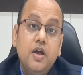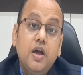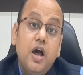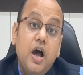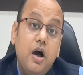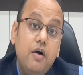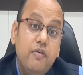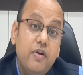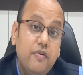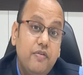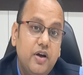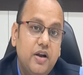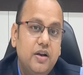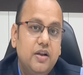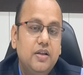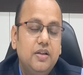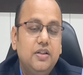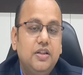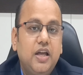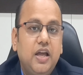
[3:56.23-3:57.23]

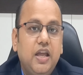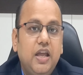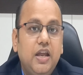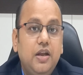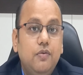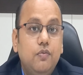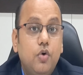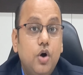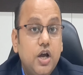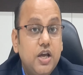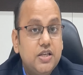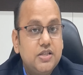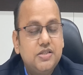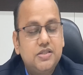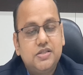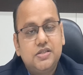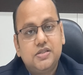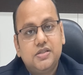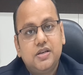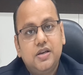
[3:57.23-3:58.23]
however, the
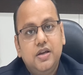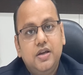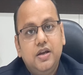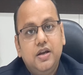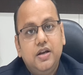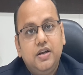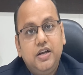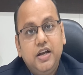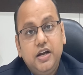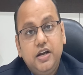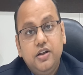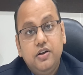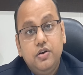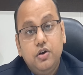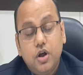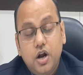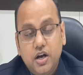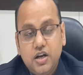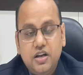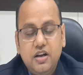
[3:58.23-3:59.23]
invoice did
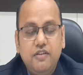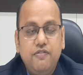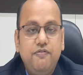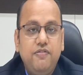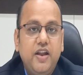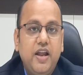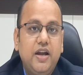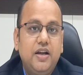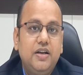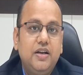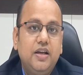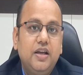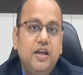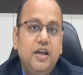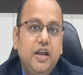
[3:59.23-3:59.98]
not reflect